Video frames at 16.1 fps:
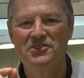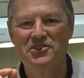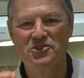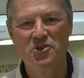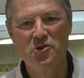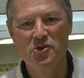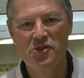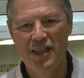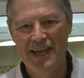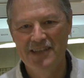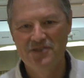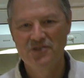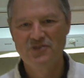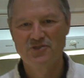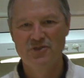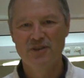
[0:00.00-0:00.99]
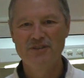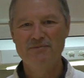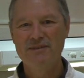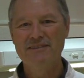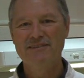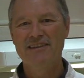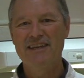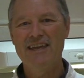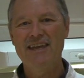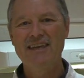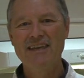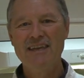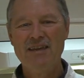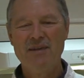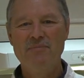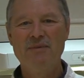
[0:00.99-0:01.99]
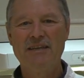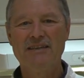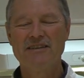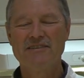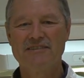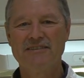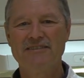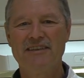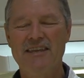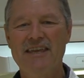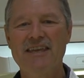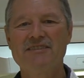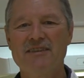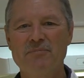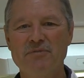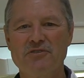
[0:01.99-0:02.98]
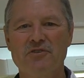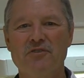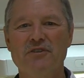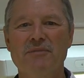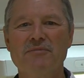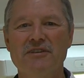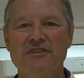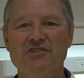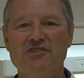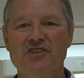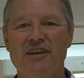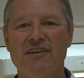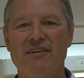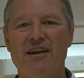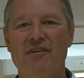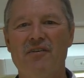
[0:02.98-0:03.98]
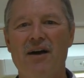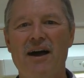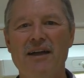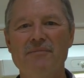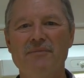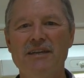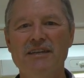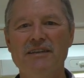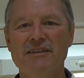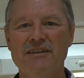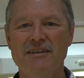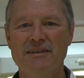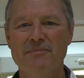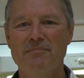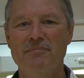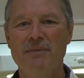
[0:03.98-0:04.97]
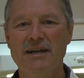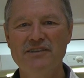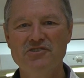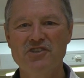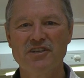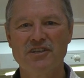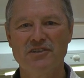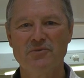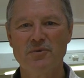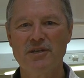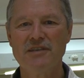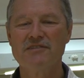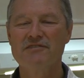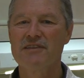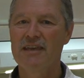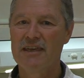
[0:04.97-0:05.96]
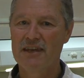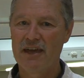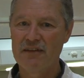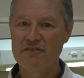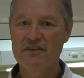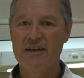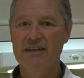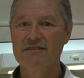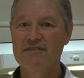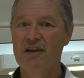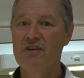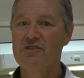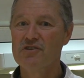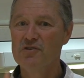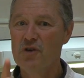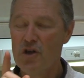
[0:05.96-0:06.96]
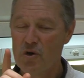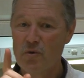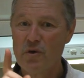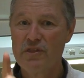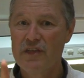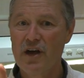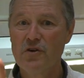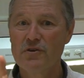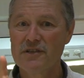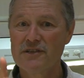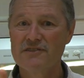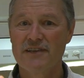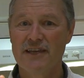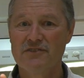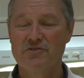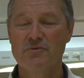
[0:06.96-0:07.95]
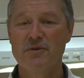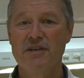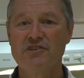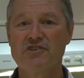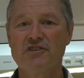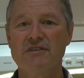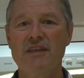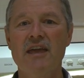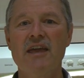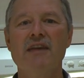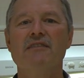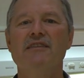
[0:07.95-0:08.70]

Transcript: so glad you joined me today because on today's episode I'm going to share how I make my chicken wings, and I've got to tell you, without exaggeration,